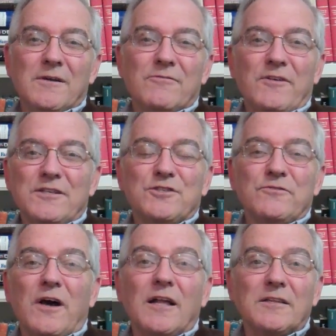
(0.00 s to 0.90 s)

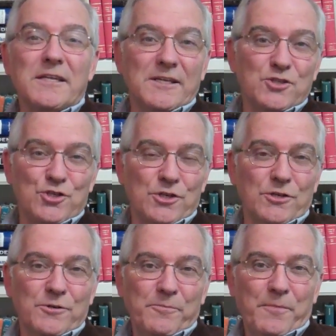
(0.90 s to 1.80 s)
festive holiday
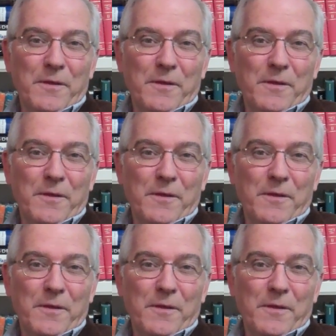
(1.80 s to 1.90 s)
cheer.